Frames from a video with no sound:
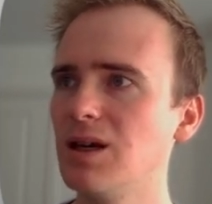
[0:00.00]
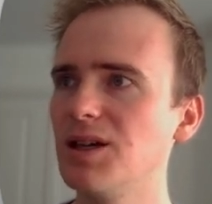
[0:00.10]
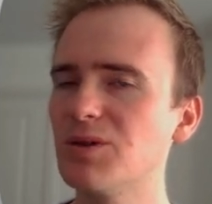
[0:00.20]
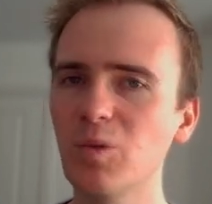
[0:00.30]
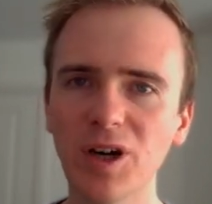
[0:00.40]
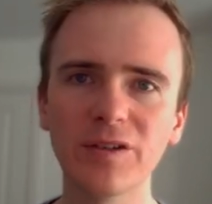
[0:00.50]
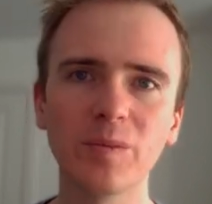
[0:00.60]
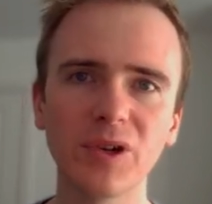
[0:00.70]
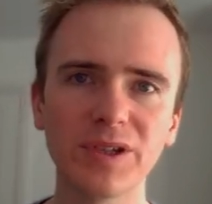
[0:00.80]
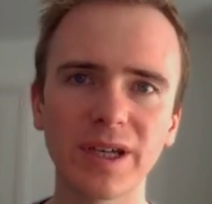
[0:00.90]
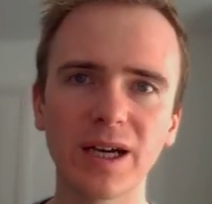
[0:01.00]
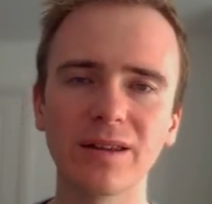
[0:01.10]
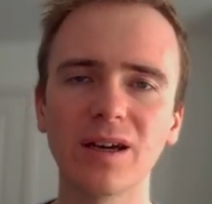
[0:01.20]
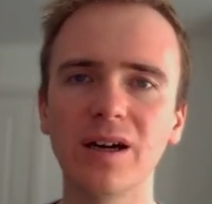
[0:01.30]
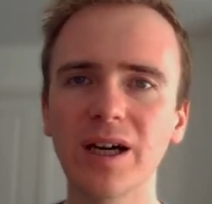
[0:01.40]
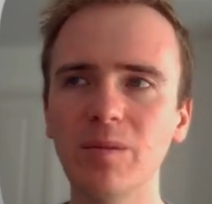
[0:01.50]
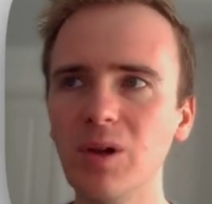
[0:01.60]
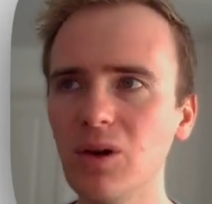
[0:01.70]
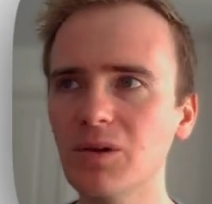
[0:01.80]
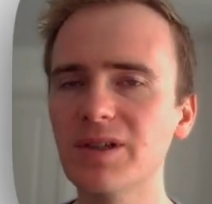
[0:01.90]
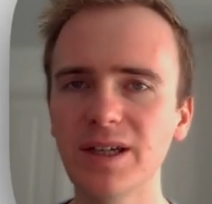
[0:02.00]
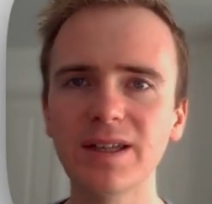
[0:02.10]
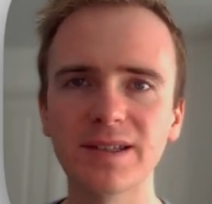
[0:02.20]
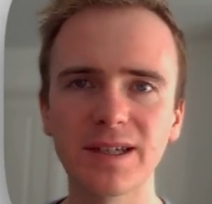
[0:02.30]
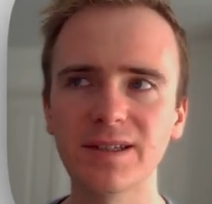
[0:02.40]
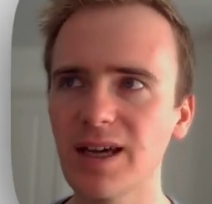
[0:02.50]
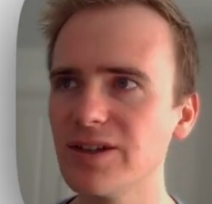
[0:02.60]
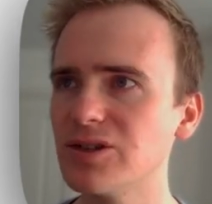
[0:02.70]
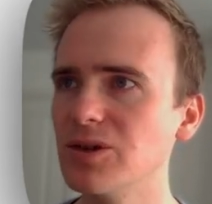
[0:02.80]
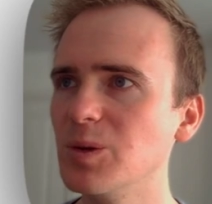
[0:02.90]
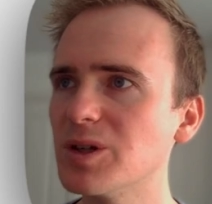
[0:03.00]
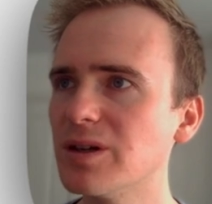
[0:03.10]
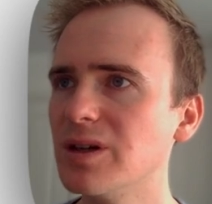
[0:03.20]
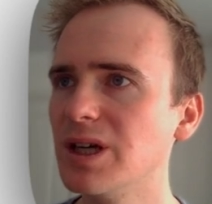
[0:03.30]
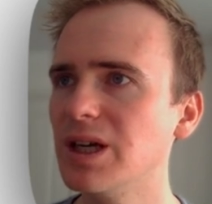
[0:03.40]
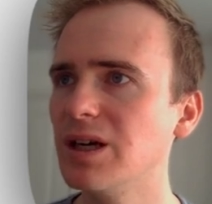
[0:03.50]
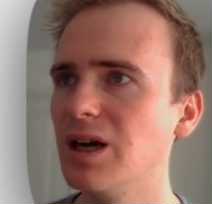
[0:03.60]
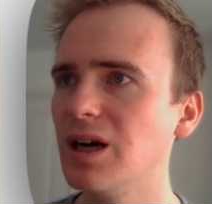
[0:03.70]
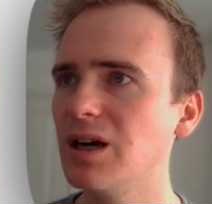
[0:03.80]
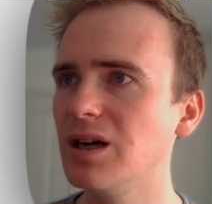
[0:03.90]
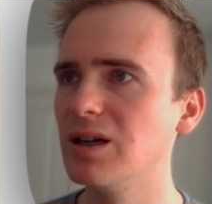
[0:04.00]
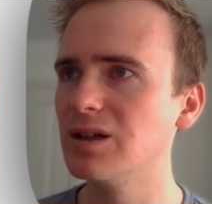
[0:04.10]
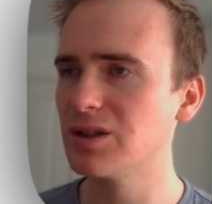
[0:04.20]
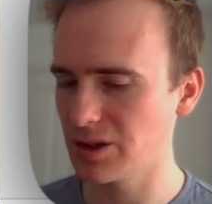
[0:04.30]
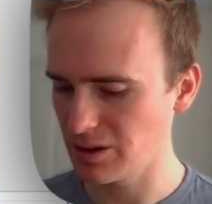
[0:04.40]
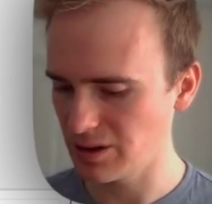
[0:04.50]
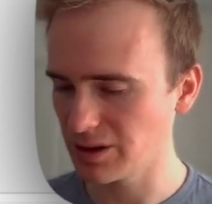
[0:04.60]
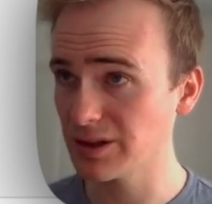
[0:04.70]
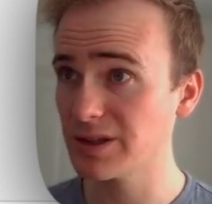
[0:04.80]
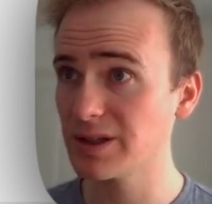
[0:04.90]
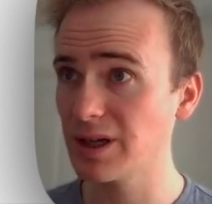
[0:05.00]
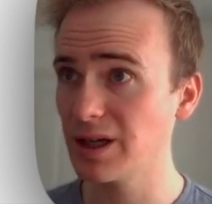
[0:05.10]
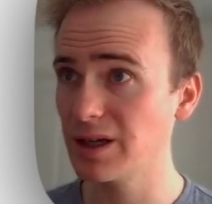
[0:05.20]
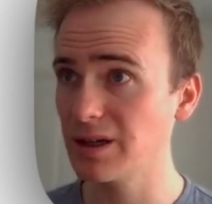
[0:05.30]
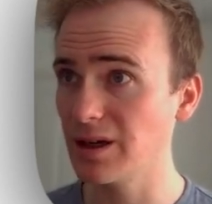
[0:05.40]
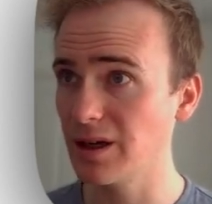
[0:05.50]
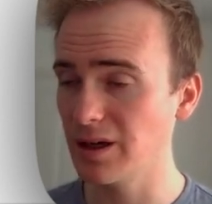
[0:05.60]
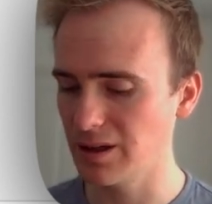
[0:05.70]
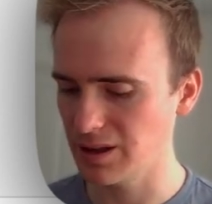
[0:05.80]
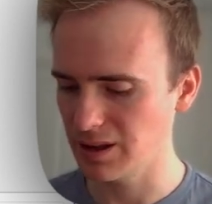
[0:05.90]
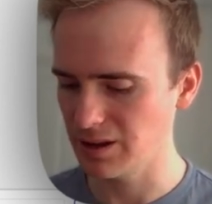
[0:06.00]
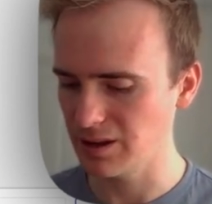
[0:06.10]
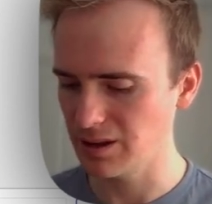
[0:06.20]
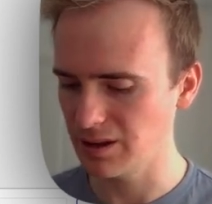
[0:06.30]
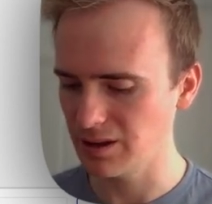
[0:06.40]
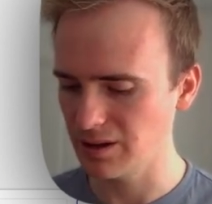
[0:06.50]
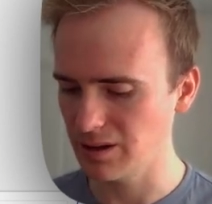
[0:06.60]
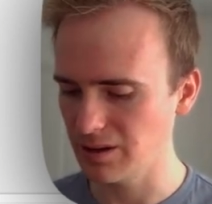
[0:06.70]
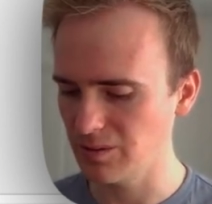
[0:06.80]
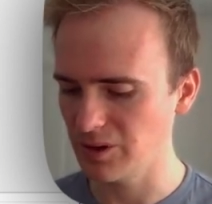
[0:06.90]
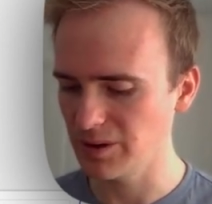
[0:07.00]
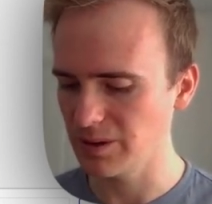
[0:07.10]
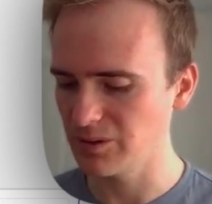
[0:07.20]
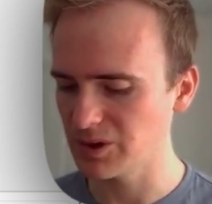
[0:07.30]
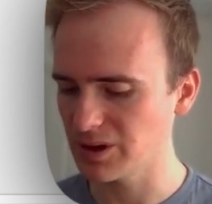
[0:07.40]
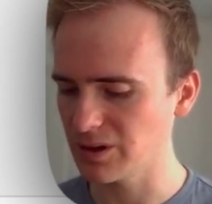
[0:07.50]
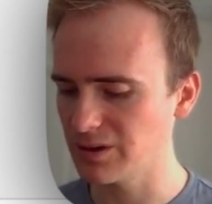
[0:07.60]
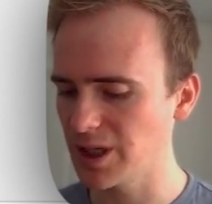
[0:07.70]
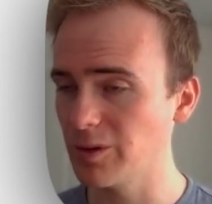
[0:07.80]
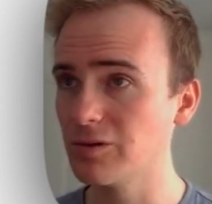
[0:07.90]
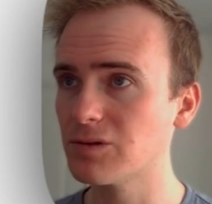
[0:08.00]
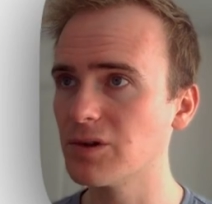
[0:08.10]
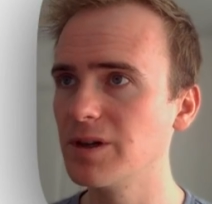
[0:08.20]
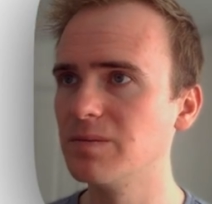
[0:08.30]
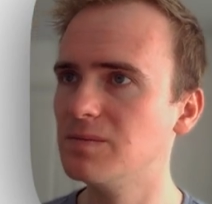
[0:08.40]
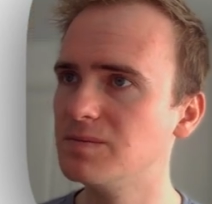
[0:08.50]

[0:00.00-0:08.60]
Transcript: It's worth pointing out that I am logged in as a test user. Uh, so I'm going to say, uh, well, yeah, we'll just go demo three,